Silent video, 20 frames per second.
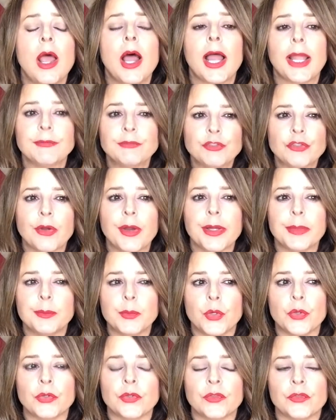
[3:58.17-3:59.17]
I've tried
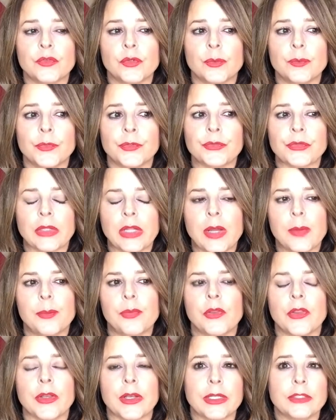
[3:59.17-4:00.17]
most of them. There's a couple that